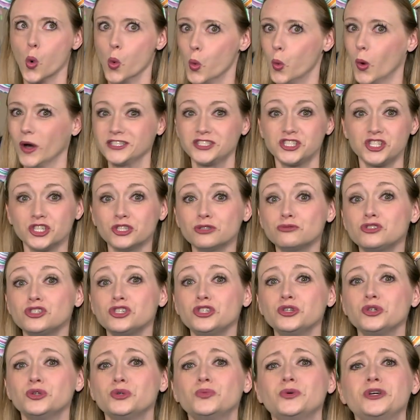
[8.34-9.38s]
What do you
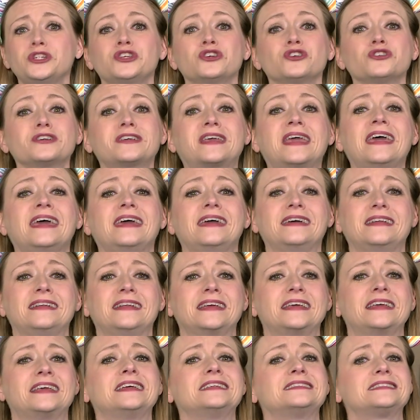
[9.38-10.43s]
do when your kid
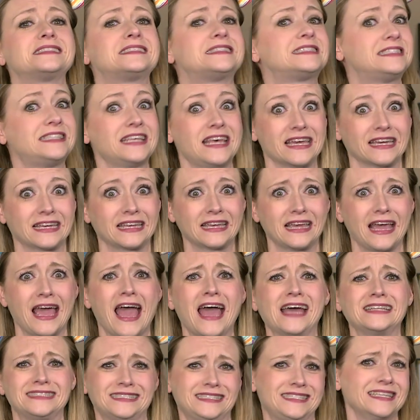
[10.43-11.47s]
gets sick
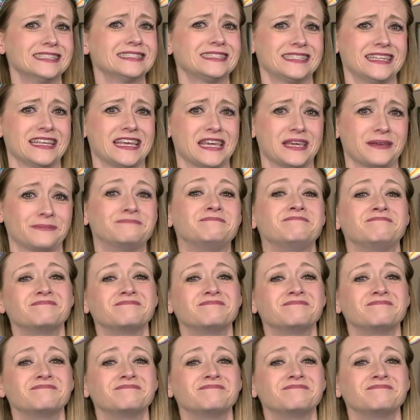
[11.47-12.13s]
at Disney?